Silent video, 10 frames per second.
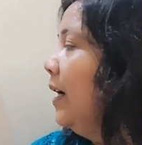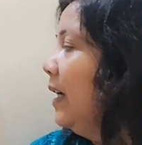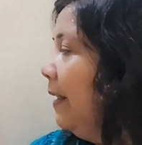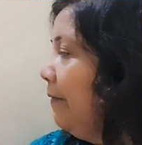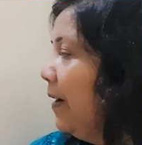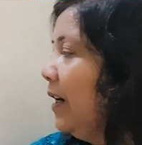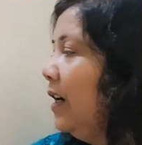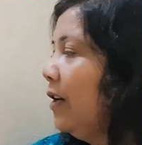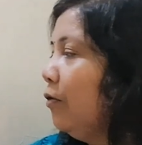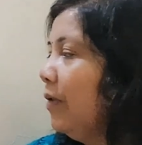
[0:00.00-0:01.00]

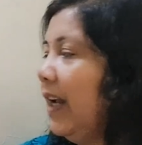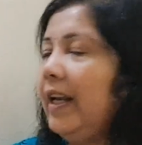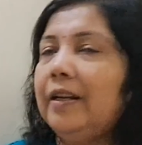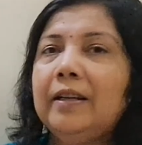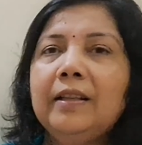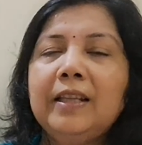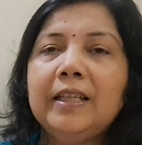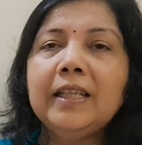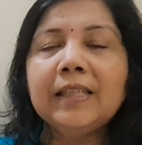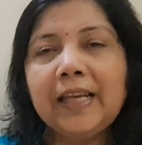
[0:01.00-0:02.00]
Difficult to get, this
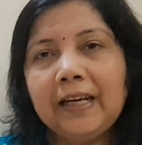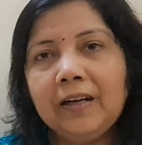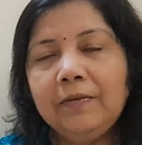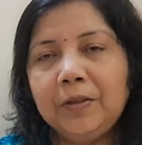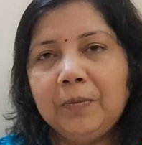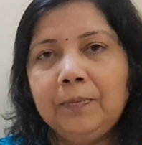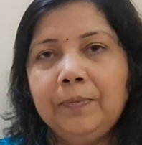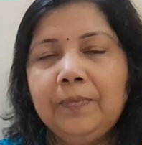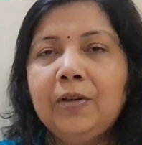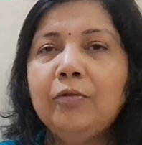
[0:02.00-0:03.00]
is second verb,
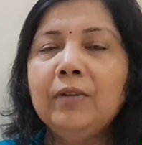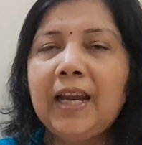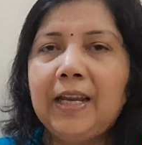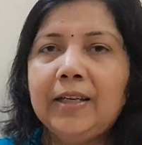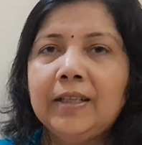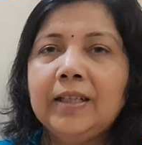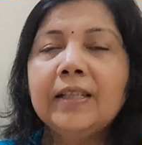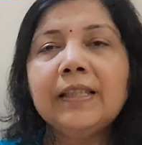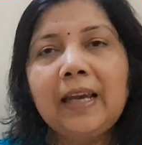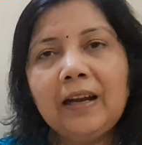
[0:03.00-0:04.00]
to get,
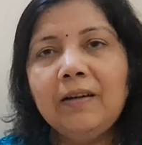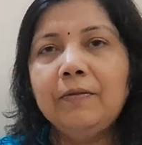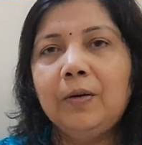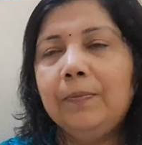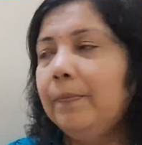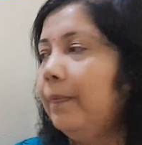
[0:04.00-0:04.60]
second verb,